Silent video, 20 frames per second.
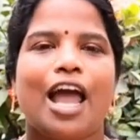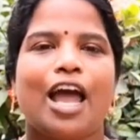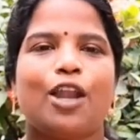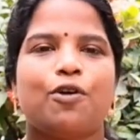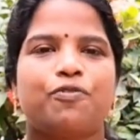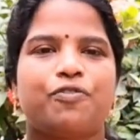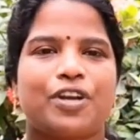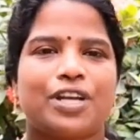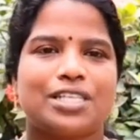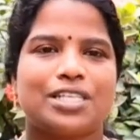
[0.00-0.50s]

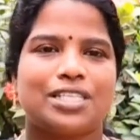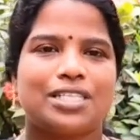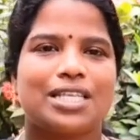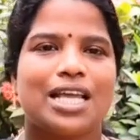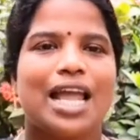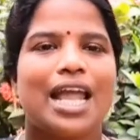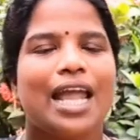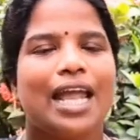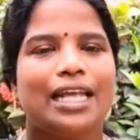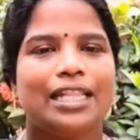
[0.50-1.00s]
Hello friends,
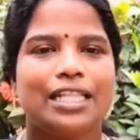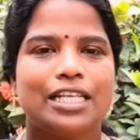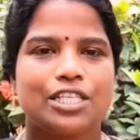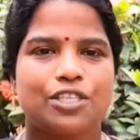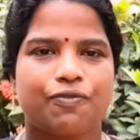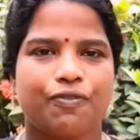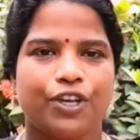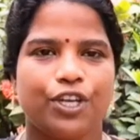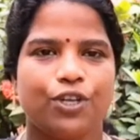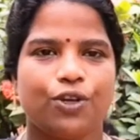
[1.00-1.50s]
in this
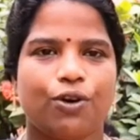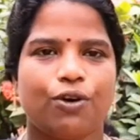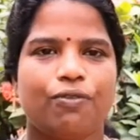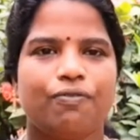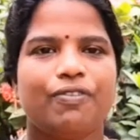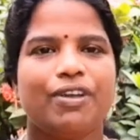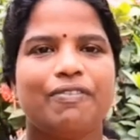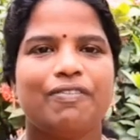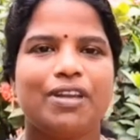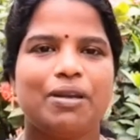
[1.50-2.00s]
video
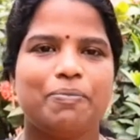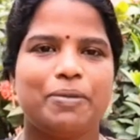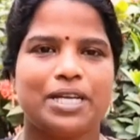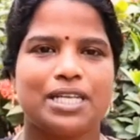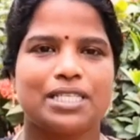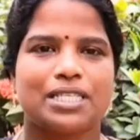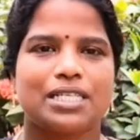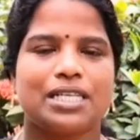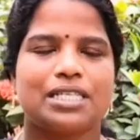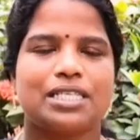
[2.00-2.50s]
we will be
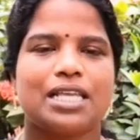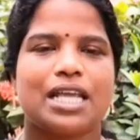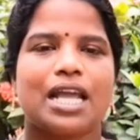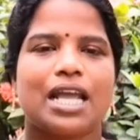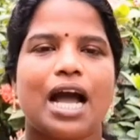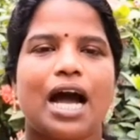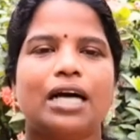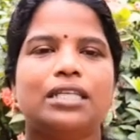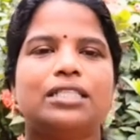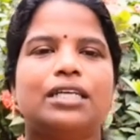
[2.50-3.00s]
discussing
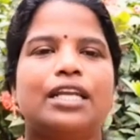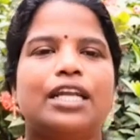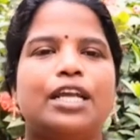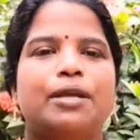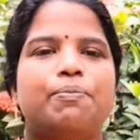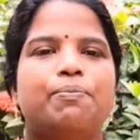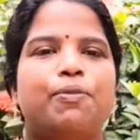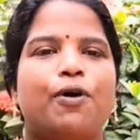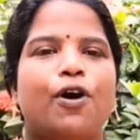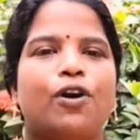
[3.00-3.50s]
other
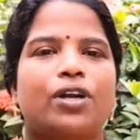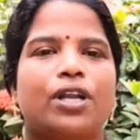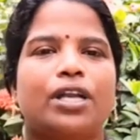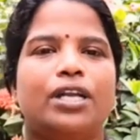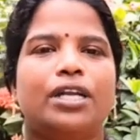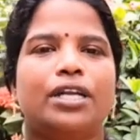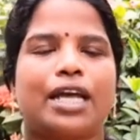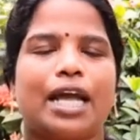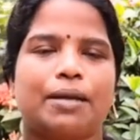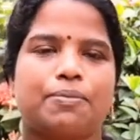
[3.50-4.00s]

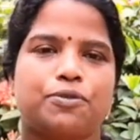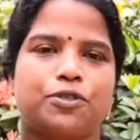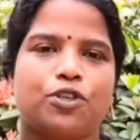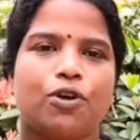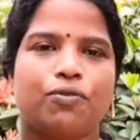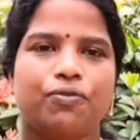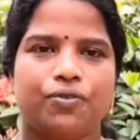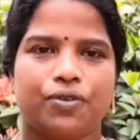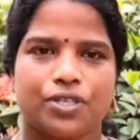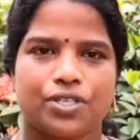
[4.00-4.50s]
important types
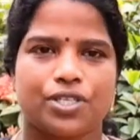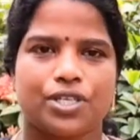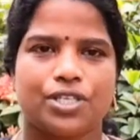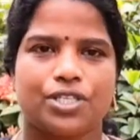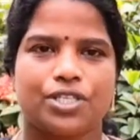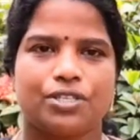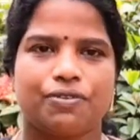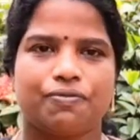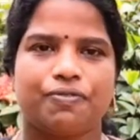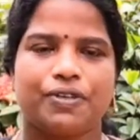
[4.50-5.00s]
of
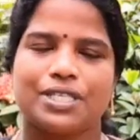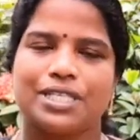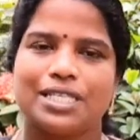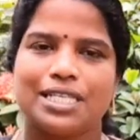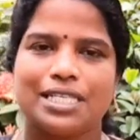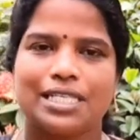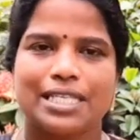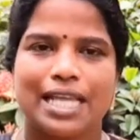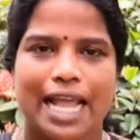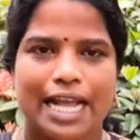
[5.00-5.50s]
research. First
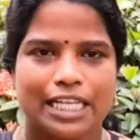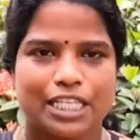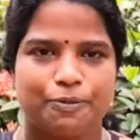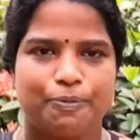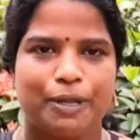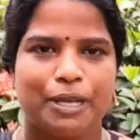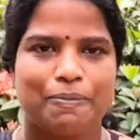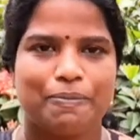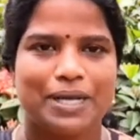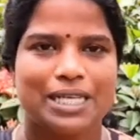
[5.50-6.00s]
is
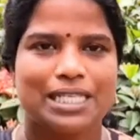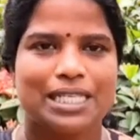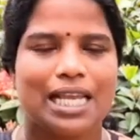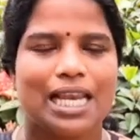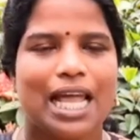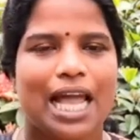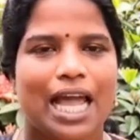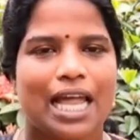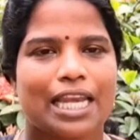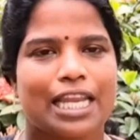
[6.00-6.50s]
experimental
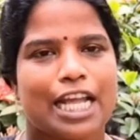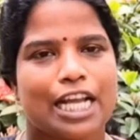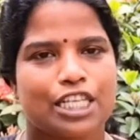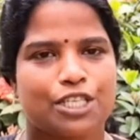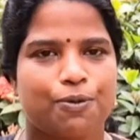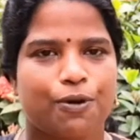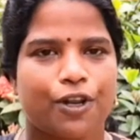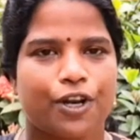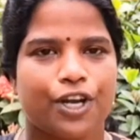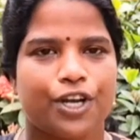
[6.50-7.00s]
and
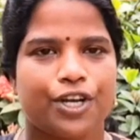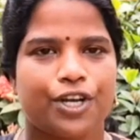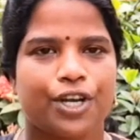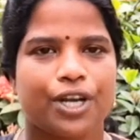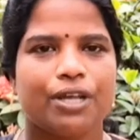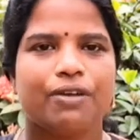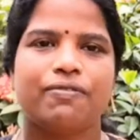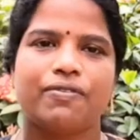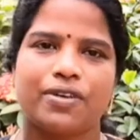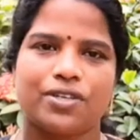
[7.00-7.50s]

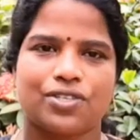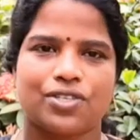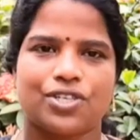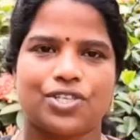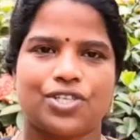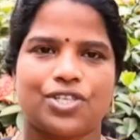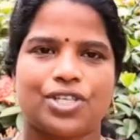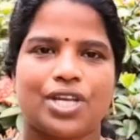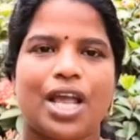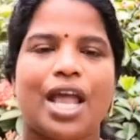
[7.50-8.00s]
exploratory
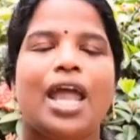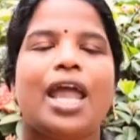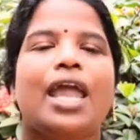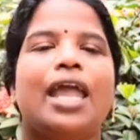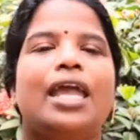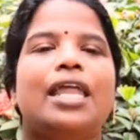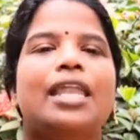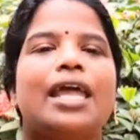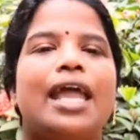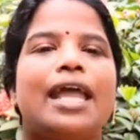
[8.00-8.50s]
research.
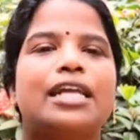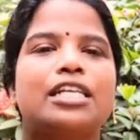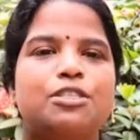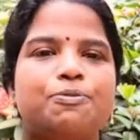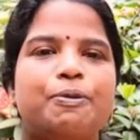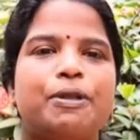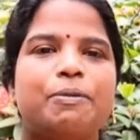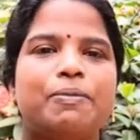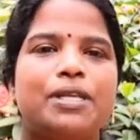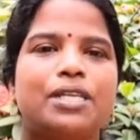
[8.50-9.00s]
In
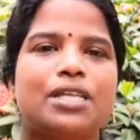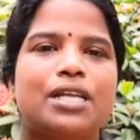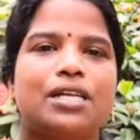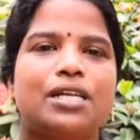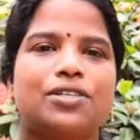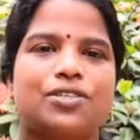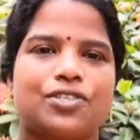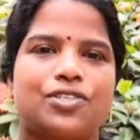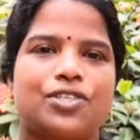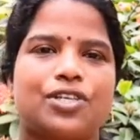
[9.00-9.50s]

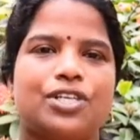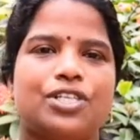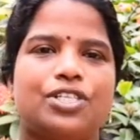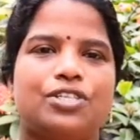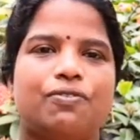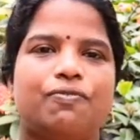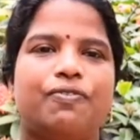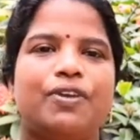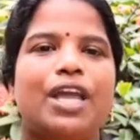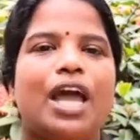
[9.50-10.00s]
experimental research,
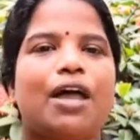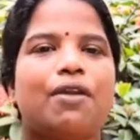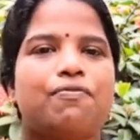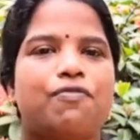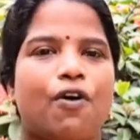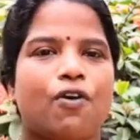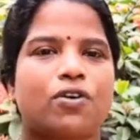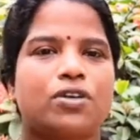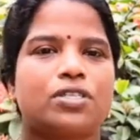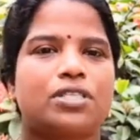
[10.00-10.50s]
we are
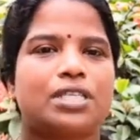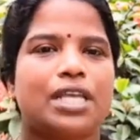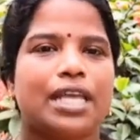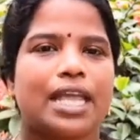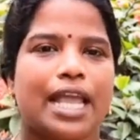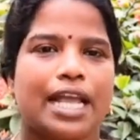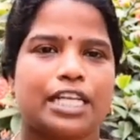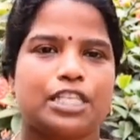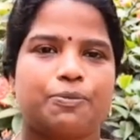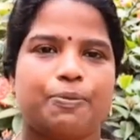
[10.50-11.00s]
focusing
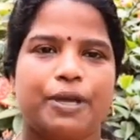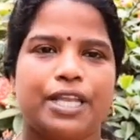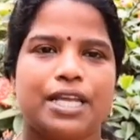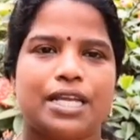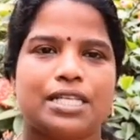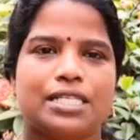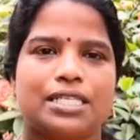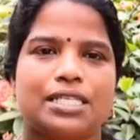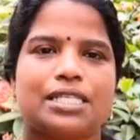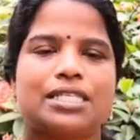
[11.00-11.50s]

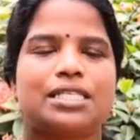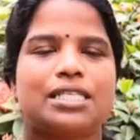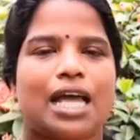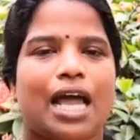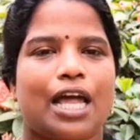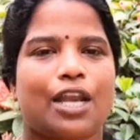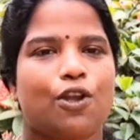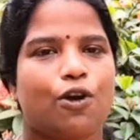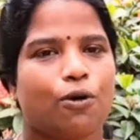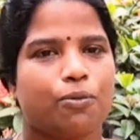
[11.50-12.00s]
experiences
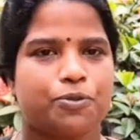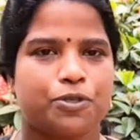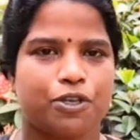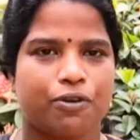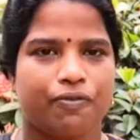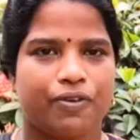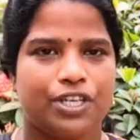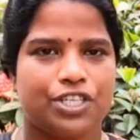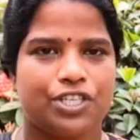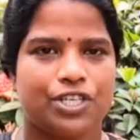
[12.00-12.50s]
and
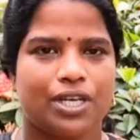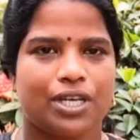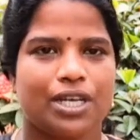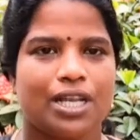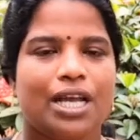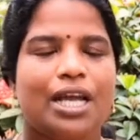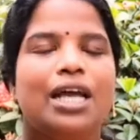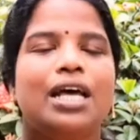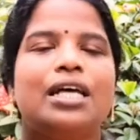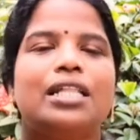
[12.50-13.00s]
observation.
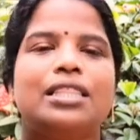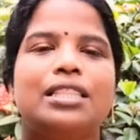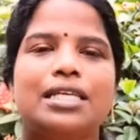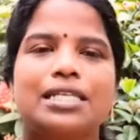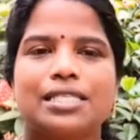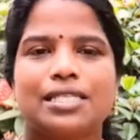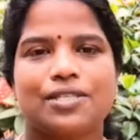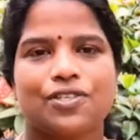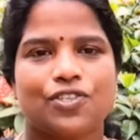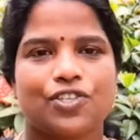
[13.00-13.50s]

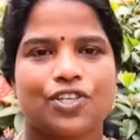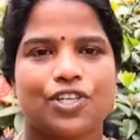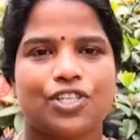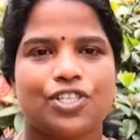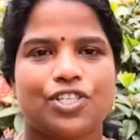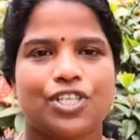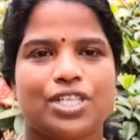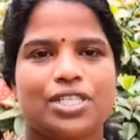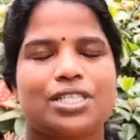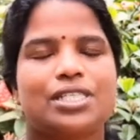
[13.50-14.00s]
This
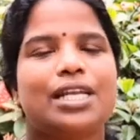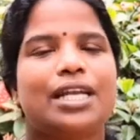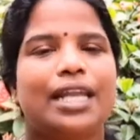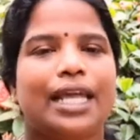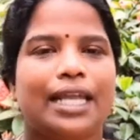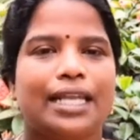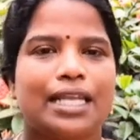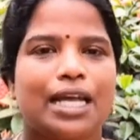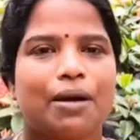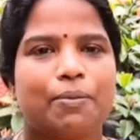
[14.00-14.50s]
research is
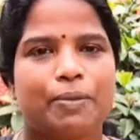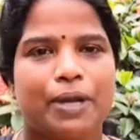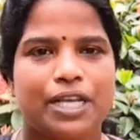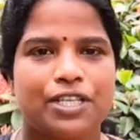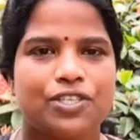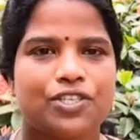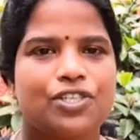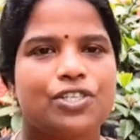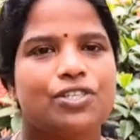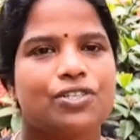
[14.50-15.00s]

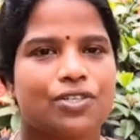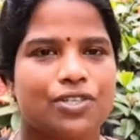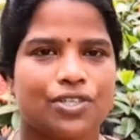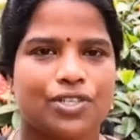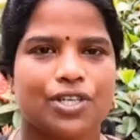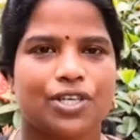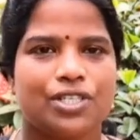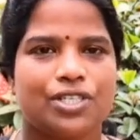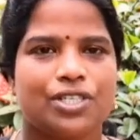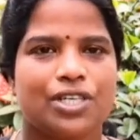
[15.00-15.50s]
data-based
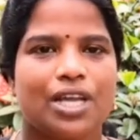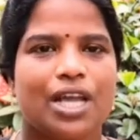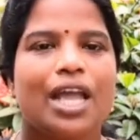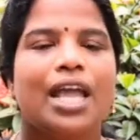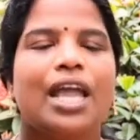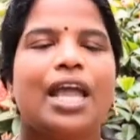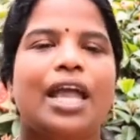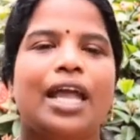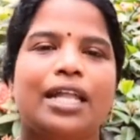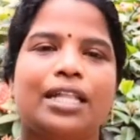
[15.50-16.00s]
research.
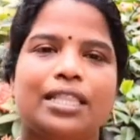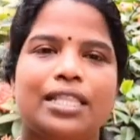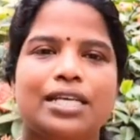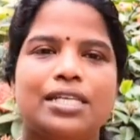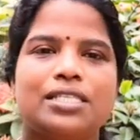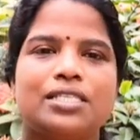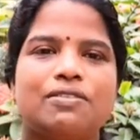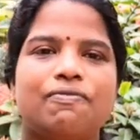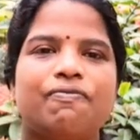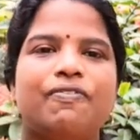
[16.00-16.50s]
In
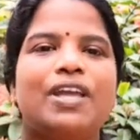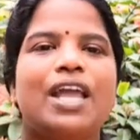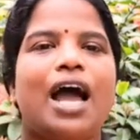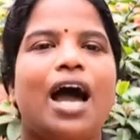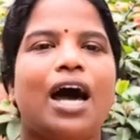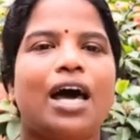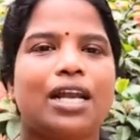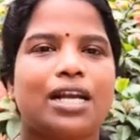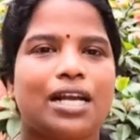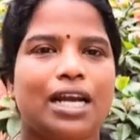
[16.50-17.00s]
this, we
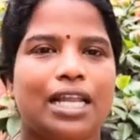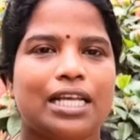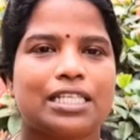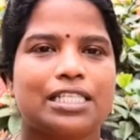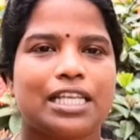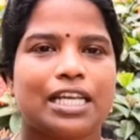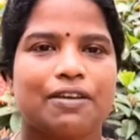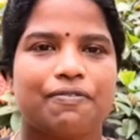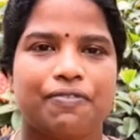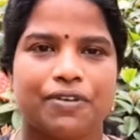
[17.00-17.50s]
are
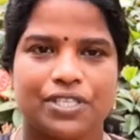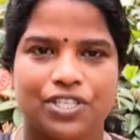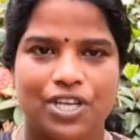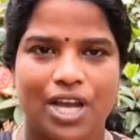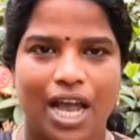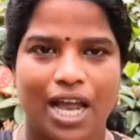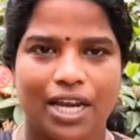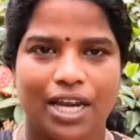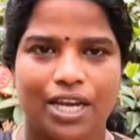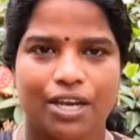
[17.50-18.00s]
collecting
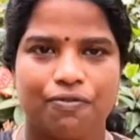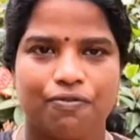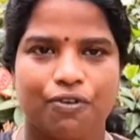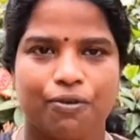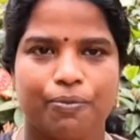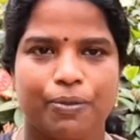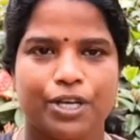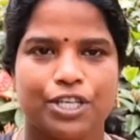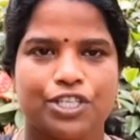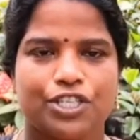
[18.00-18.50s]
first-hand
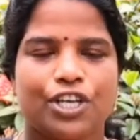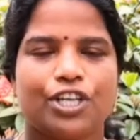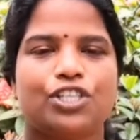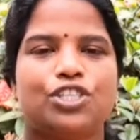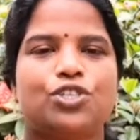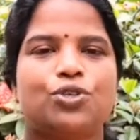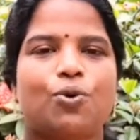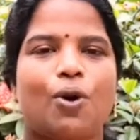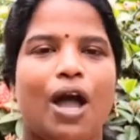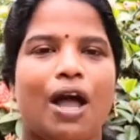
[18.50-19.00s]
information
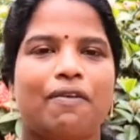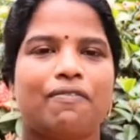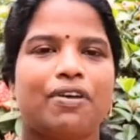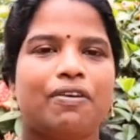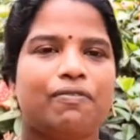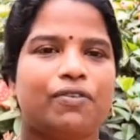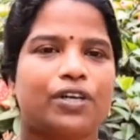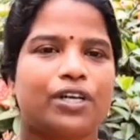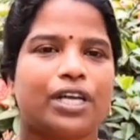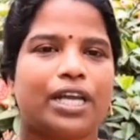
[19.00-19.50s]
to have a
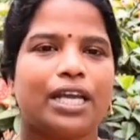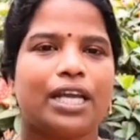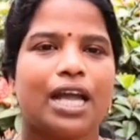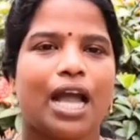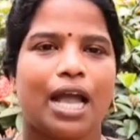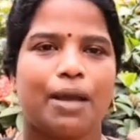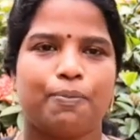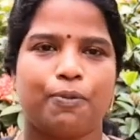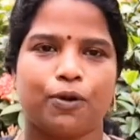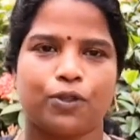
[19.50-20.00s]
working
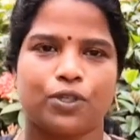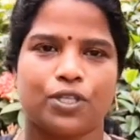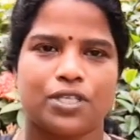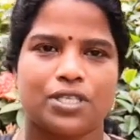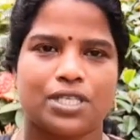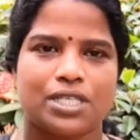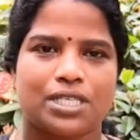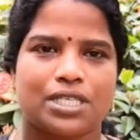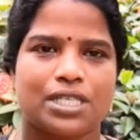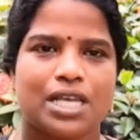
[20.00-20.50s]

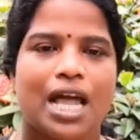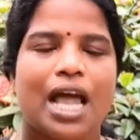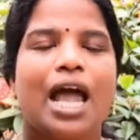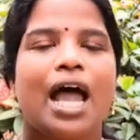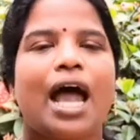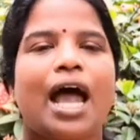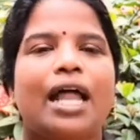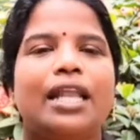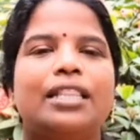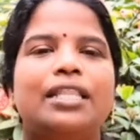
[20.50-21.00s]
hypothesis,
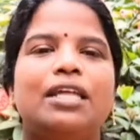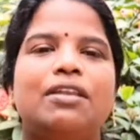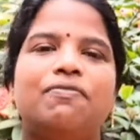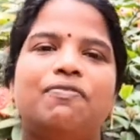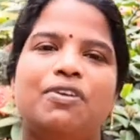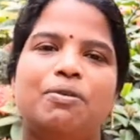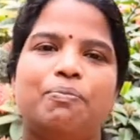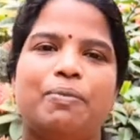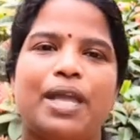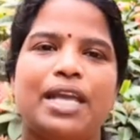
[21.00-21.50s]
and then
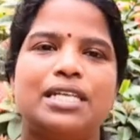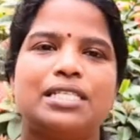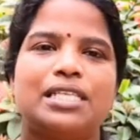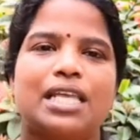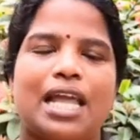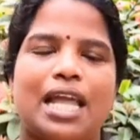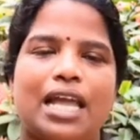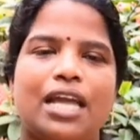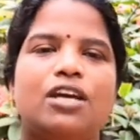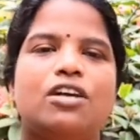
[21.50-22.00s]
we make
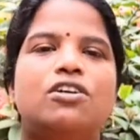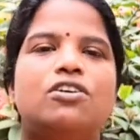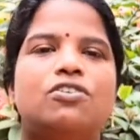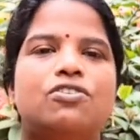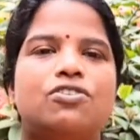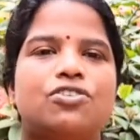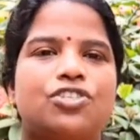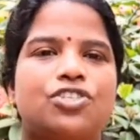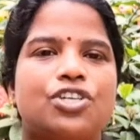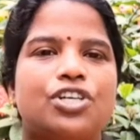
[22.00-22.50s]
a
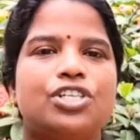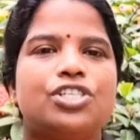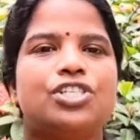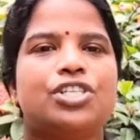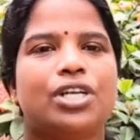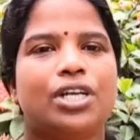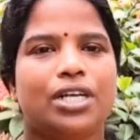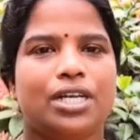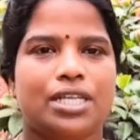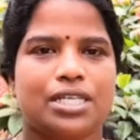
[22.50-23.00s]
research
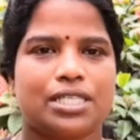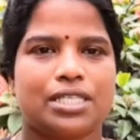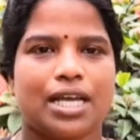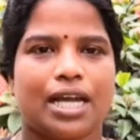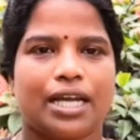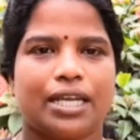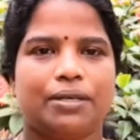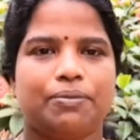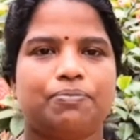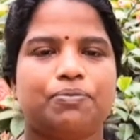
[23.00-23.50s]

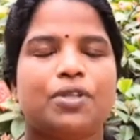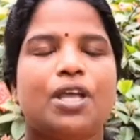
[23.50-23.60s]
design.